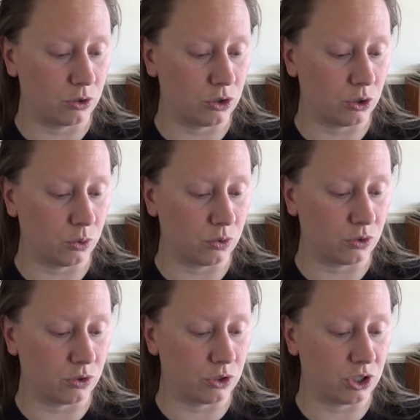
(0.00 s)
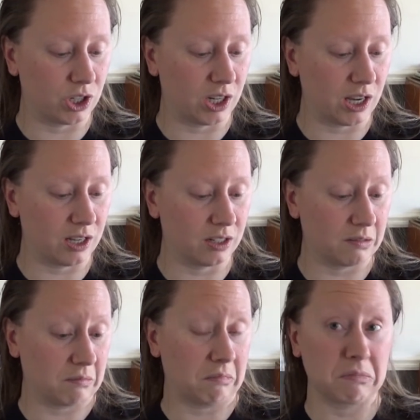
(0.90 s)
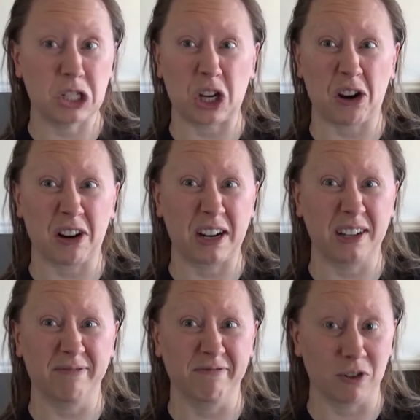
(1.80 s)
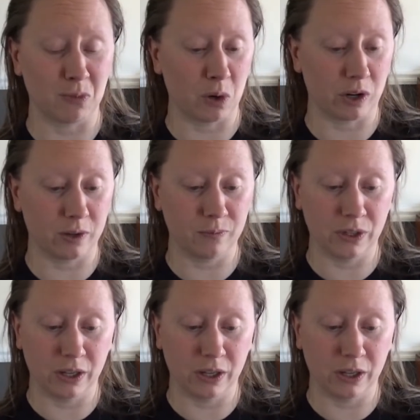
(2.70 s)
Chutchian, sorry, for Moda.